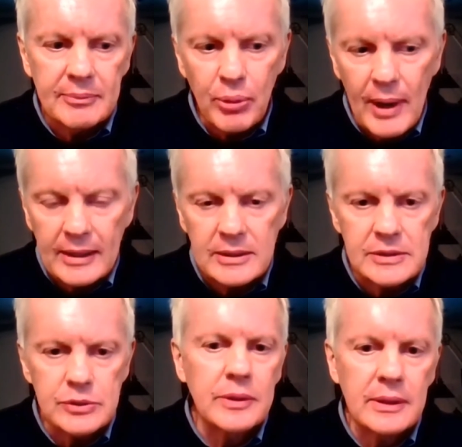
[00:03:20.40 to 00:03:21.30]

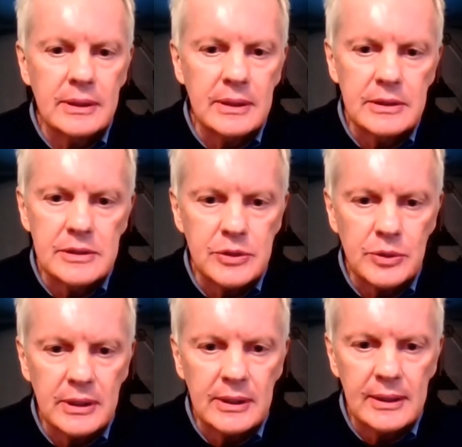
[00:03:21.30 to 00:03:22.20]
practice within the
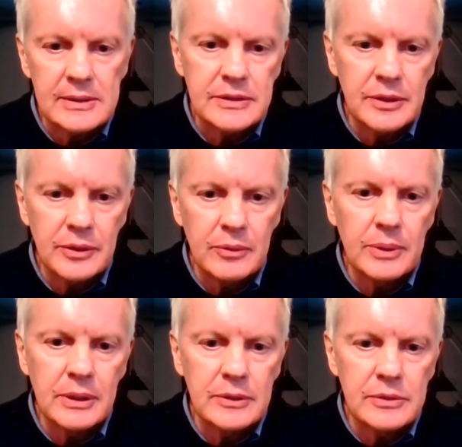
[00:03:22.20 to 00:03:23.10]
industry, and so they're
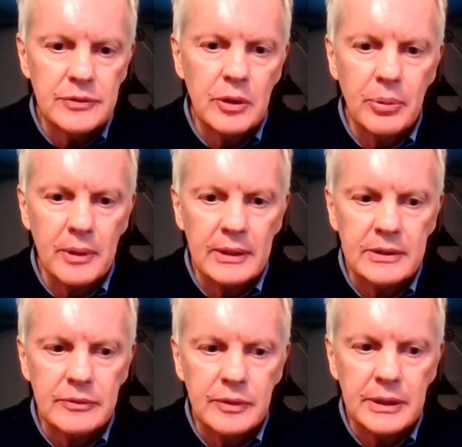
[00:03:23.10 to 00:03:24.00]
being used very
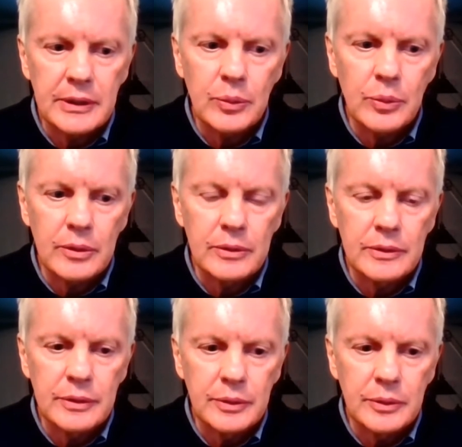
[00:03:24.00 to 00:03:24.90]
productively in order
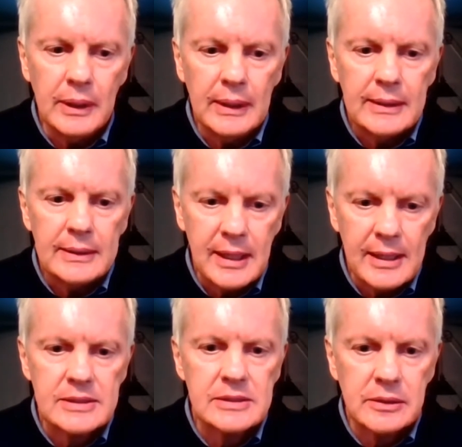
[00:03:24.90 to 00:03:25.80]
to
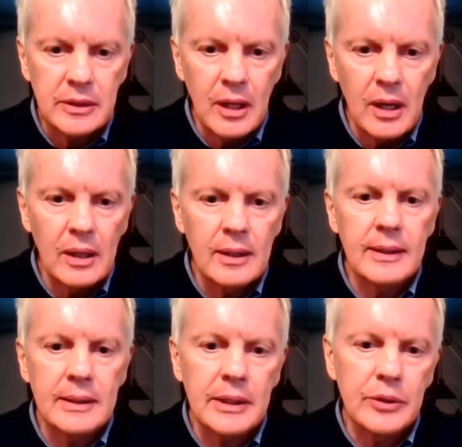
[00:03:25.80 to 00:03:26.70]
test, log,
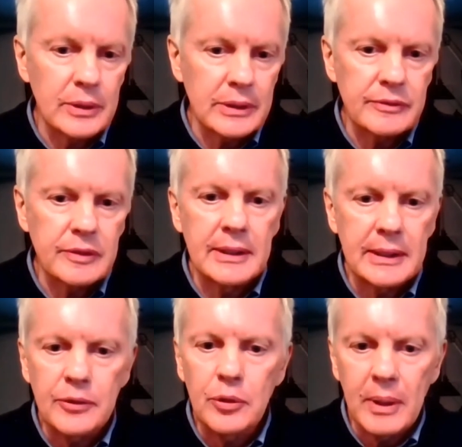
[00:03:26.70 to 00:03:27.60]
and iteratively and
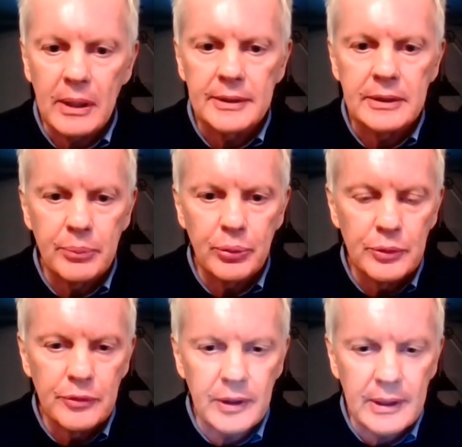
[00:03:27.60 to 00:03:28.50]
incrementally
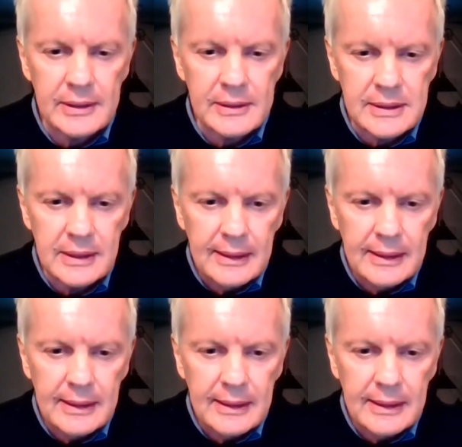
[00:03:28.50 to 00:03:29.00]
improve things.